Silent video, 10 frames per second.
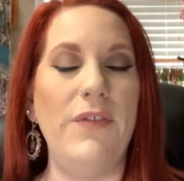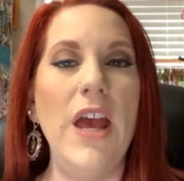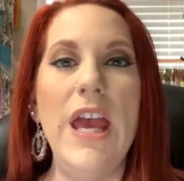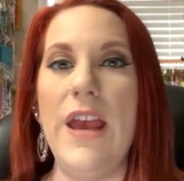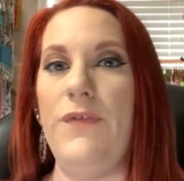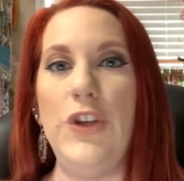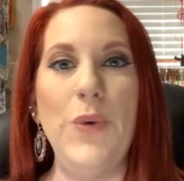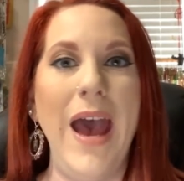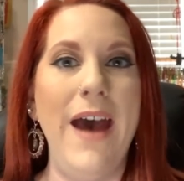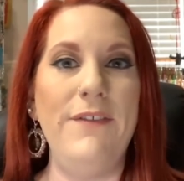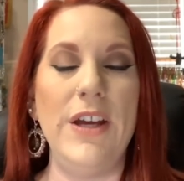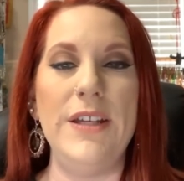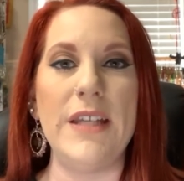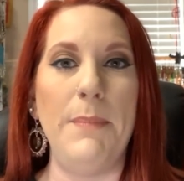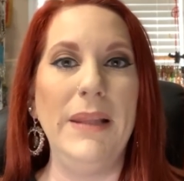If you haven't
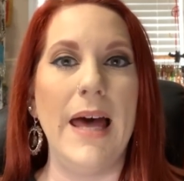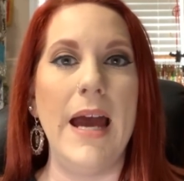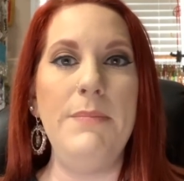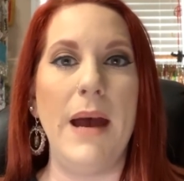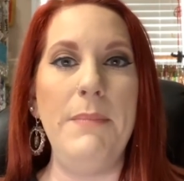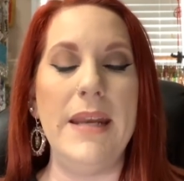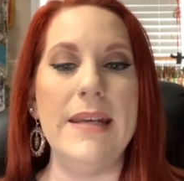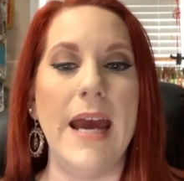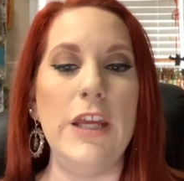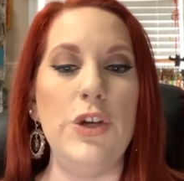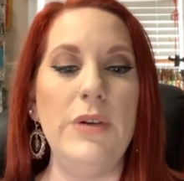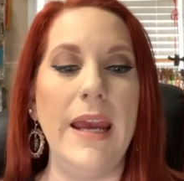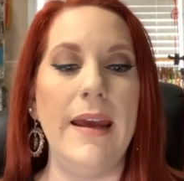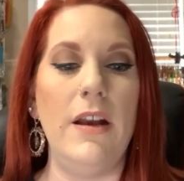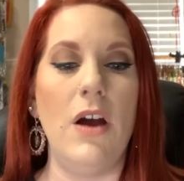applied by midnight, you
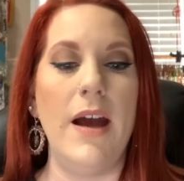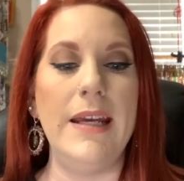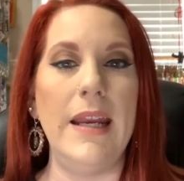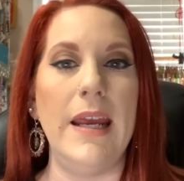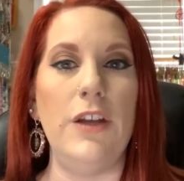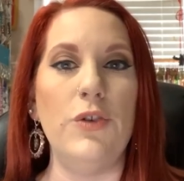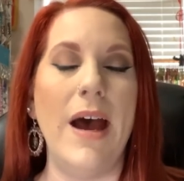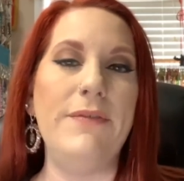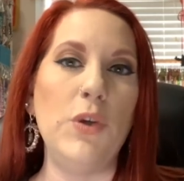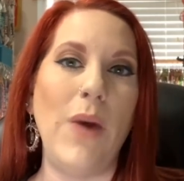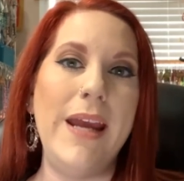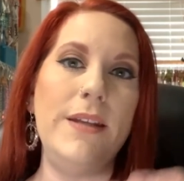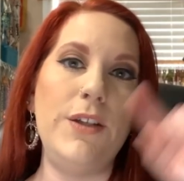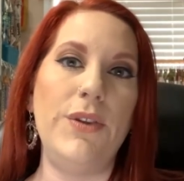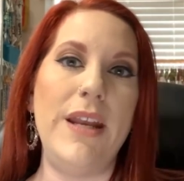cannot get in. You'll have to wait
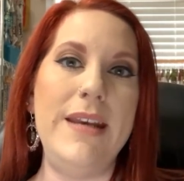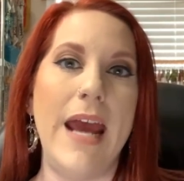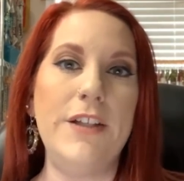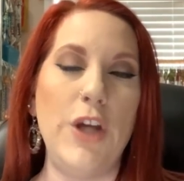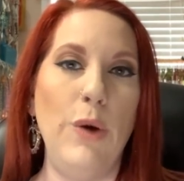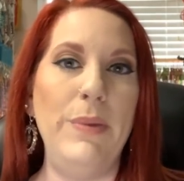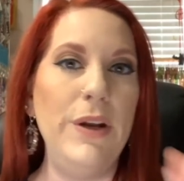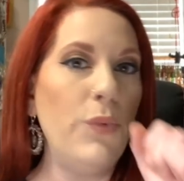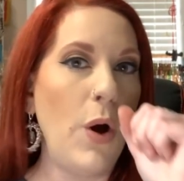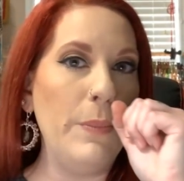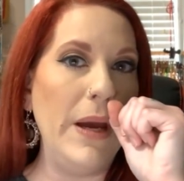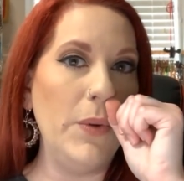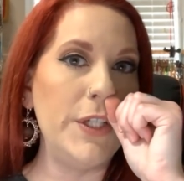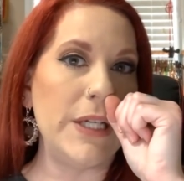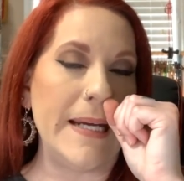until the next open enrollment,
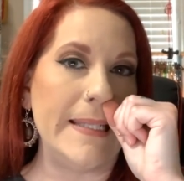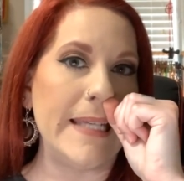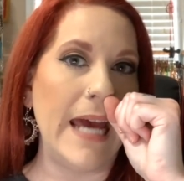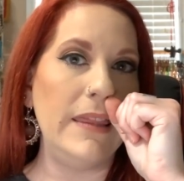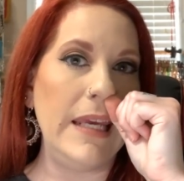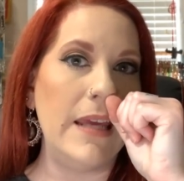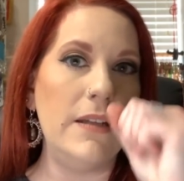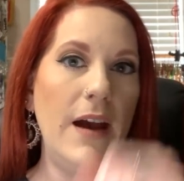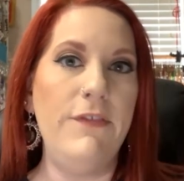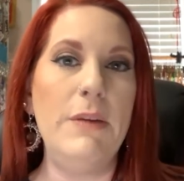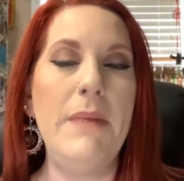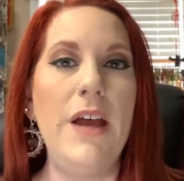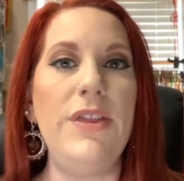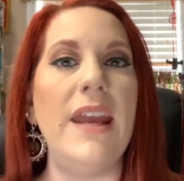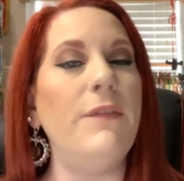which is at the end of the month.
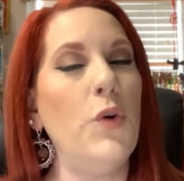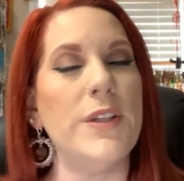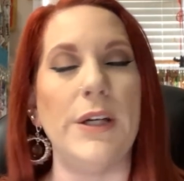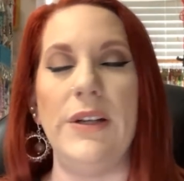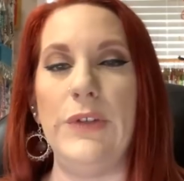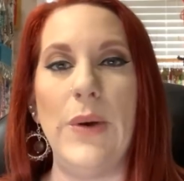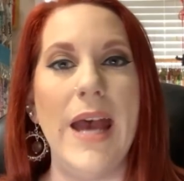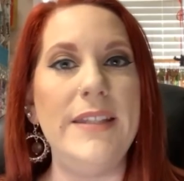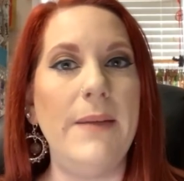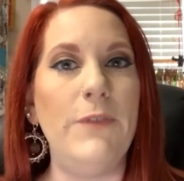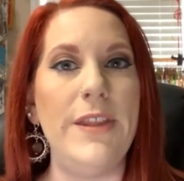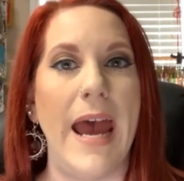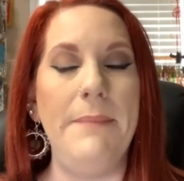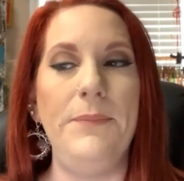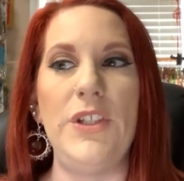And of course, I'll give you a heads up for that.
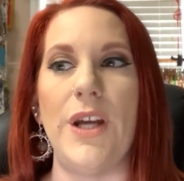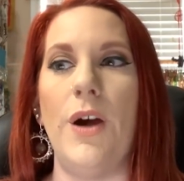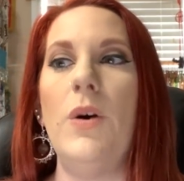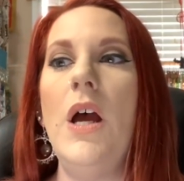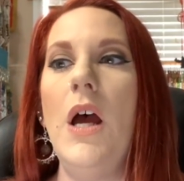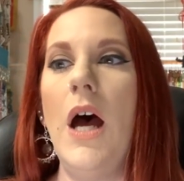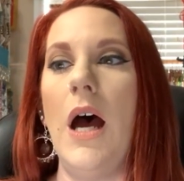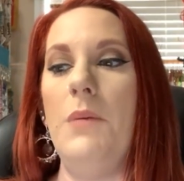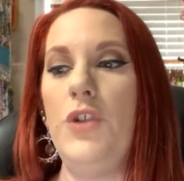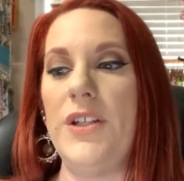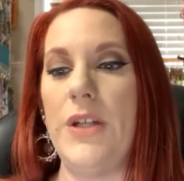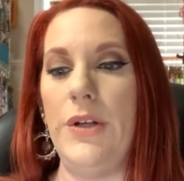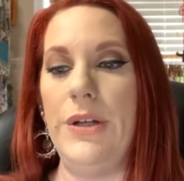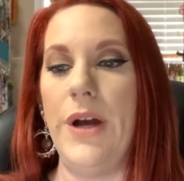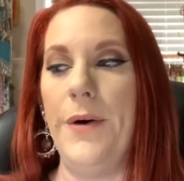So um, just so you
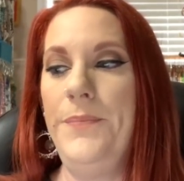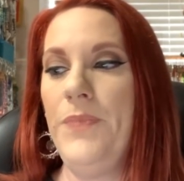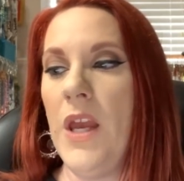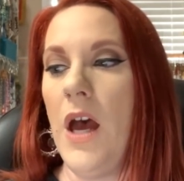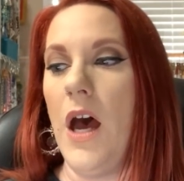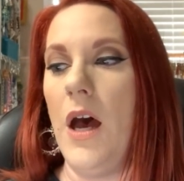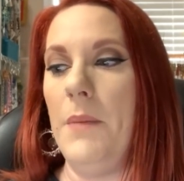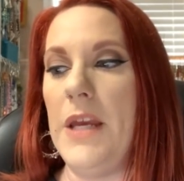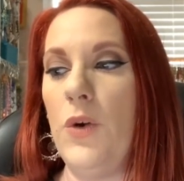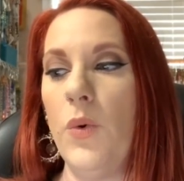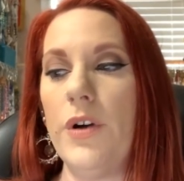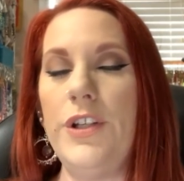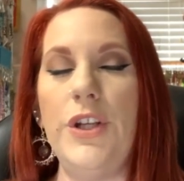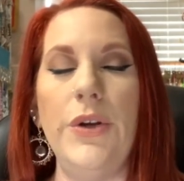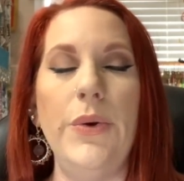know, um, in order
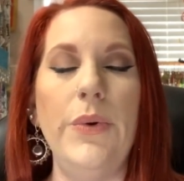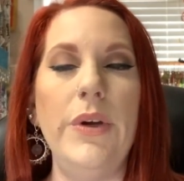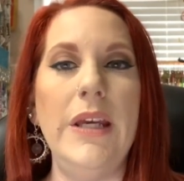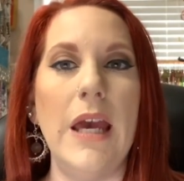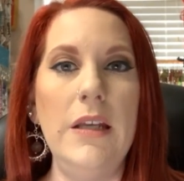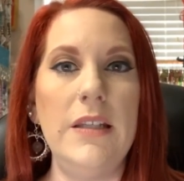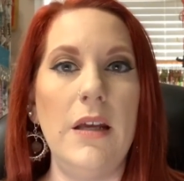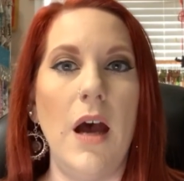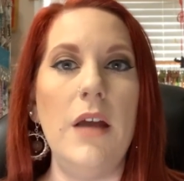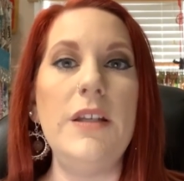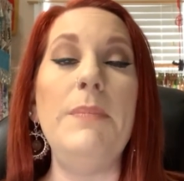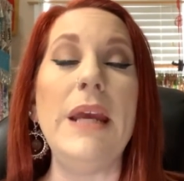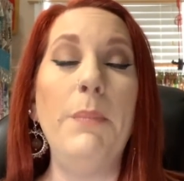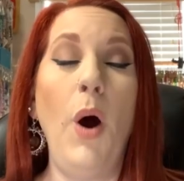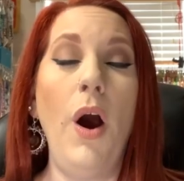to get to be a
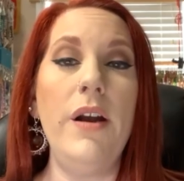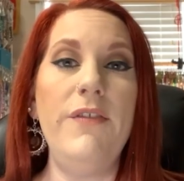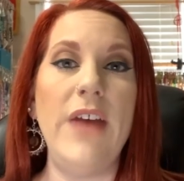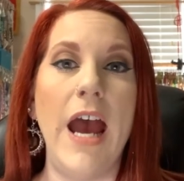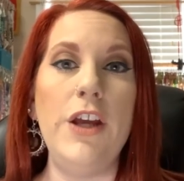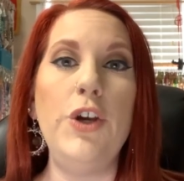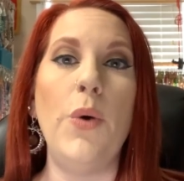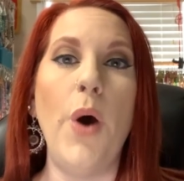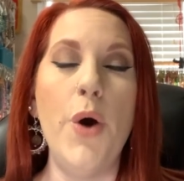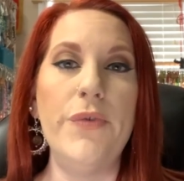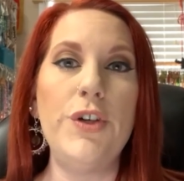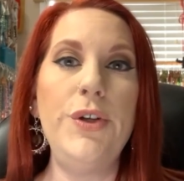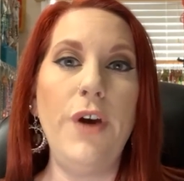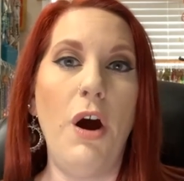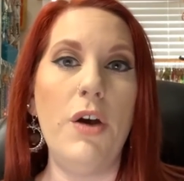part of that, go over to the
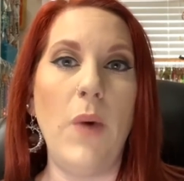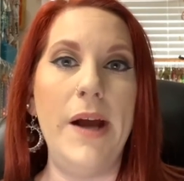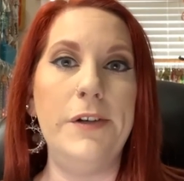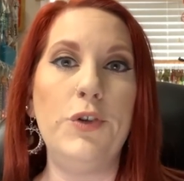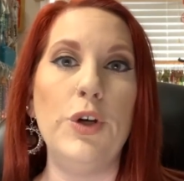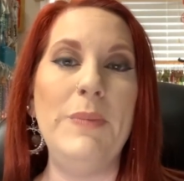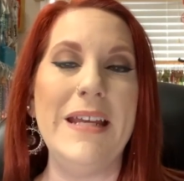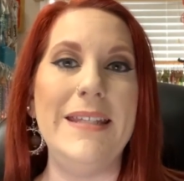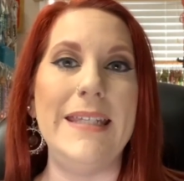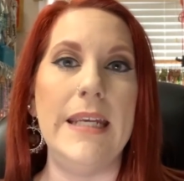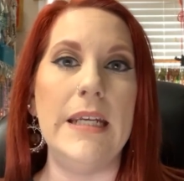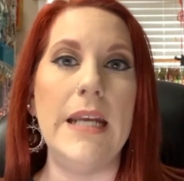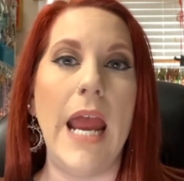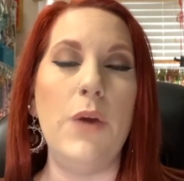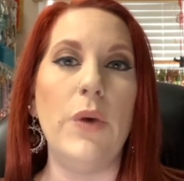Hardwired group and send in
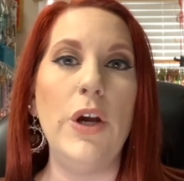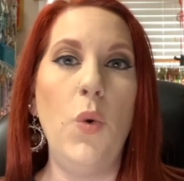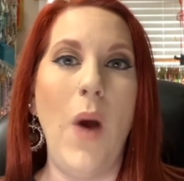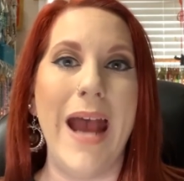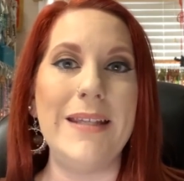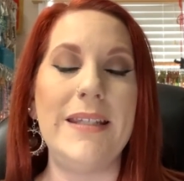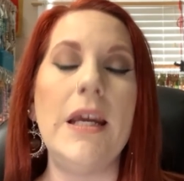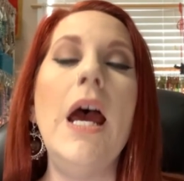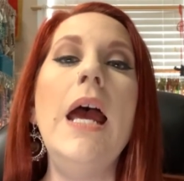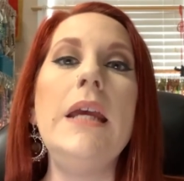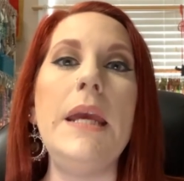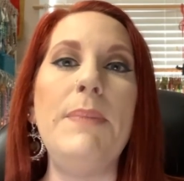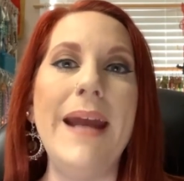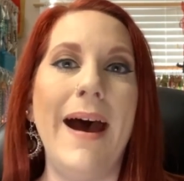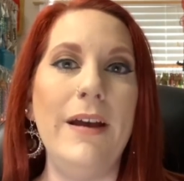a request. Keep an
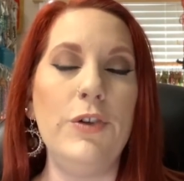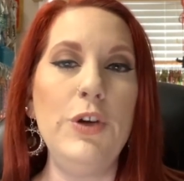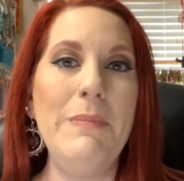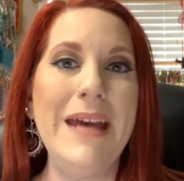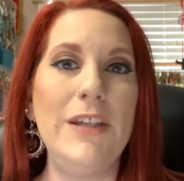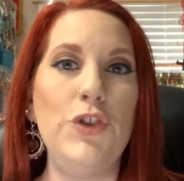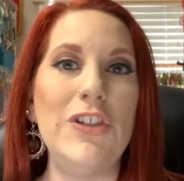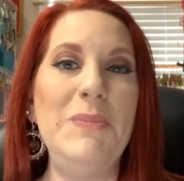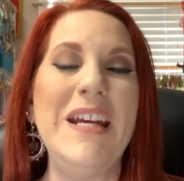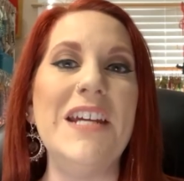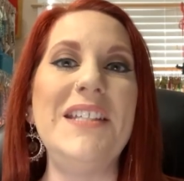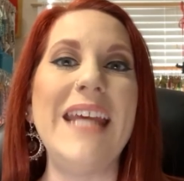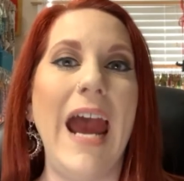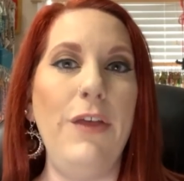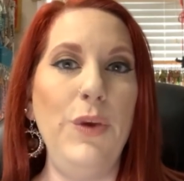eye on your messages, because
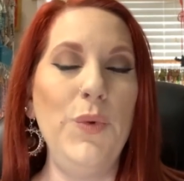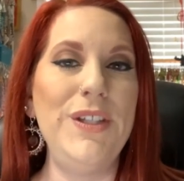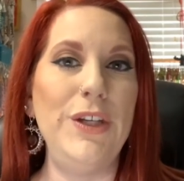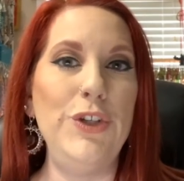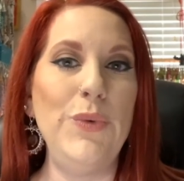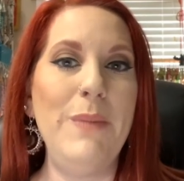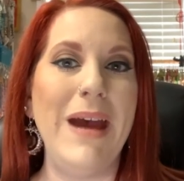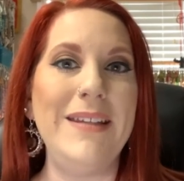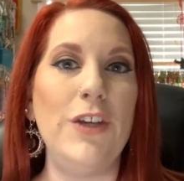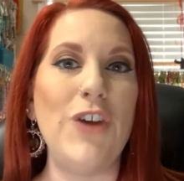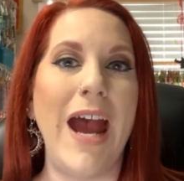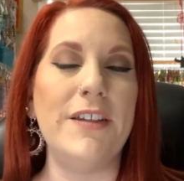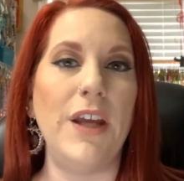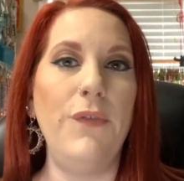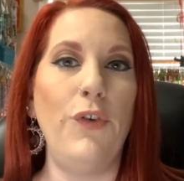Kathy will send you a message
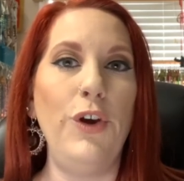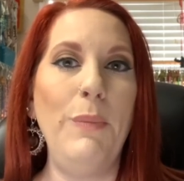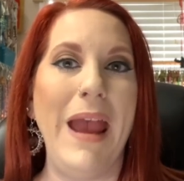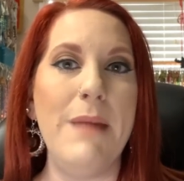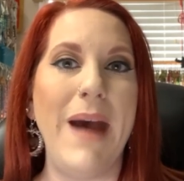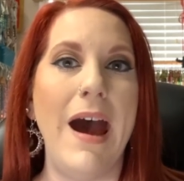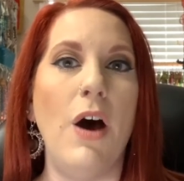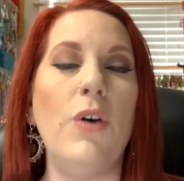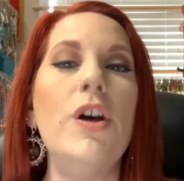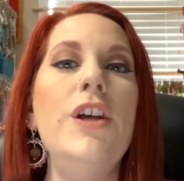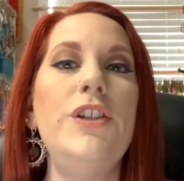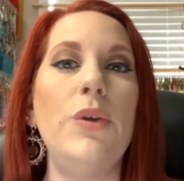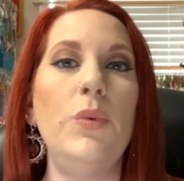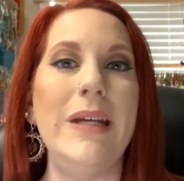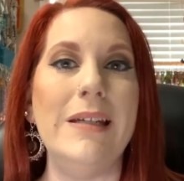asking for your PayPal so that
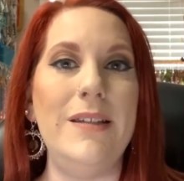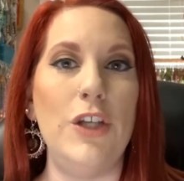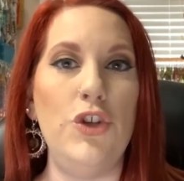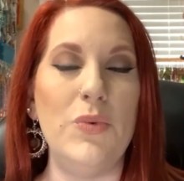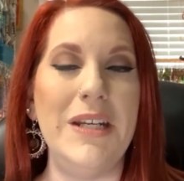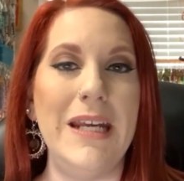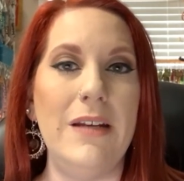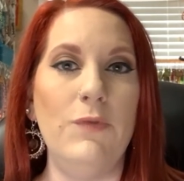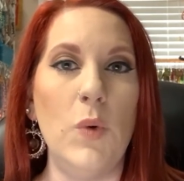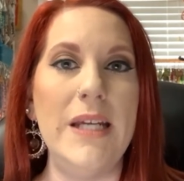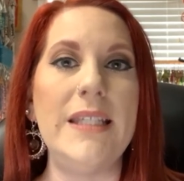we can send you an invoice.